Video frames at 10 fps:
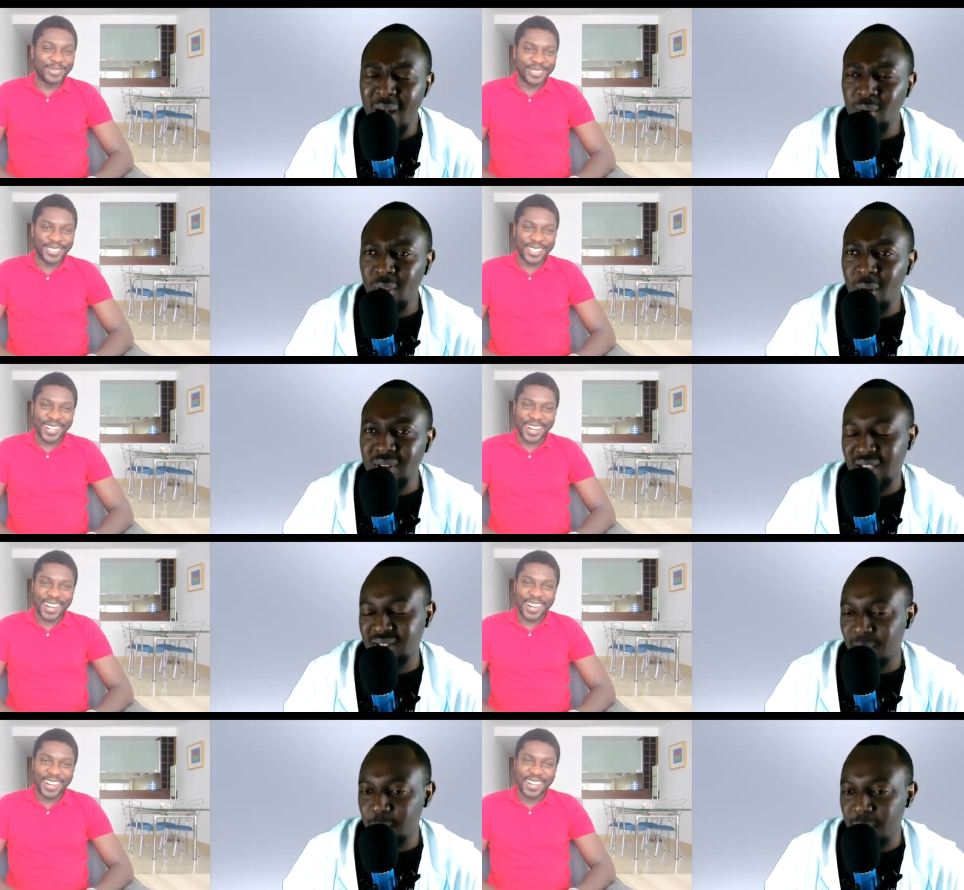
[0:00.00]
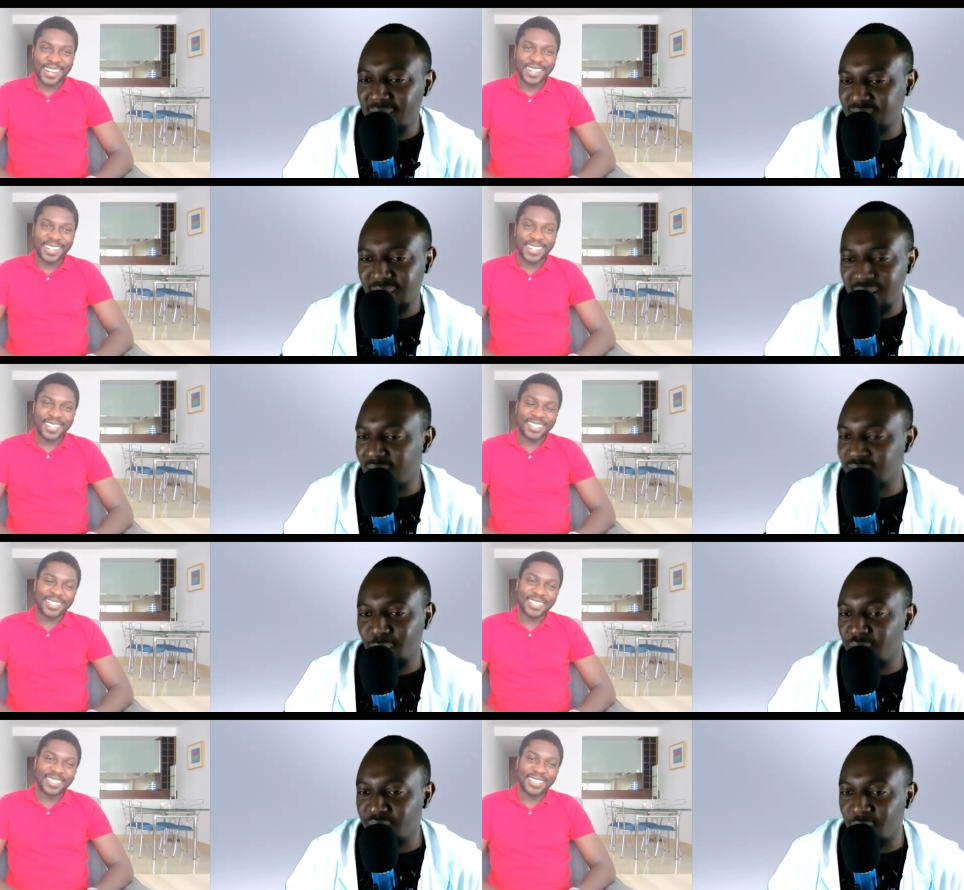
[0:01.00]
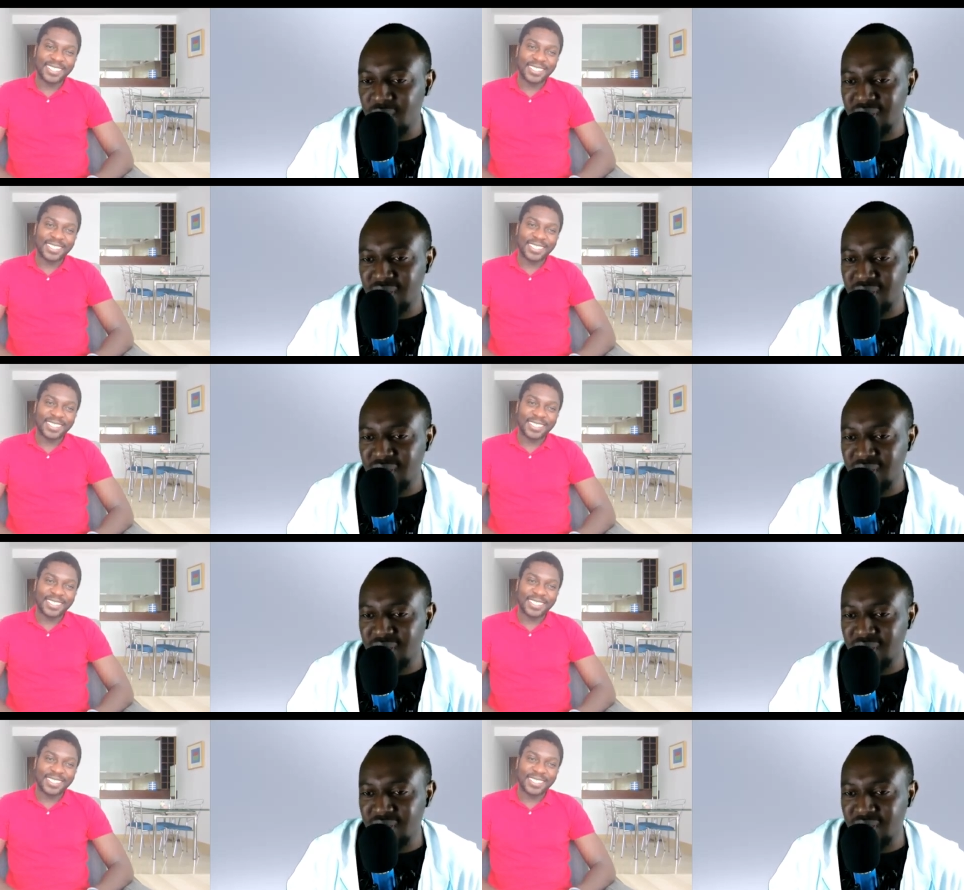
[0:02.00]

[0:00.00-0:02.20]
Speaker 1: how long does the masterclass go for?